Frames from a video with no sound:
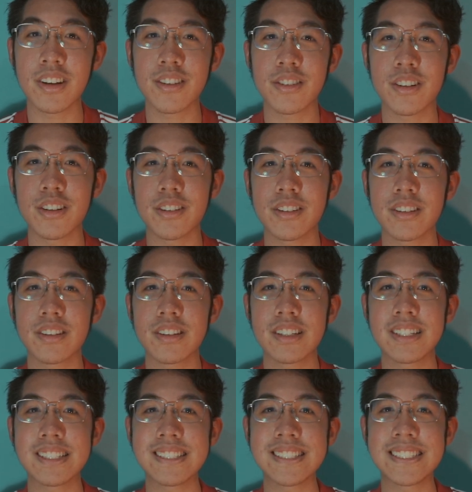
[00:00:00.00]
research.
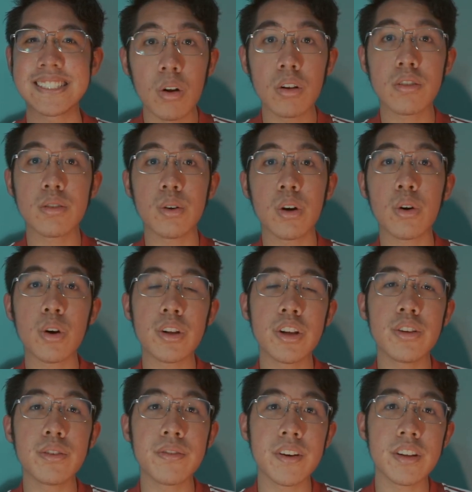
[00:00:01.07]
Also,
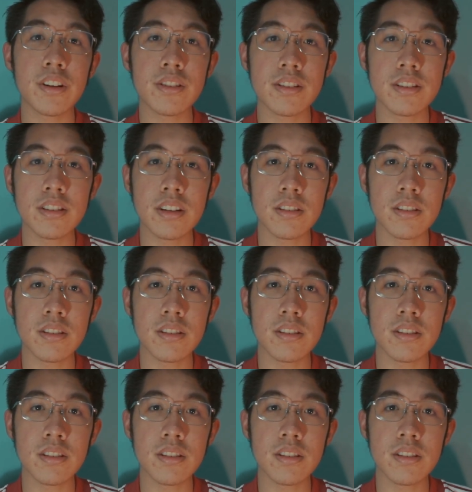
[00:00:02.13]
according to Fetters and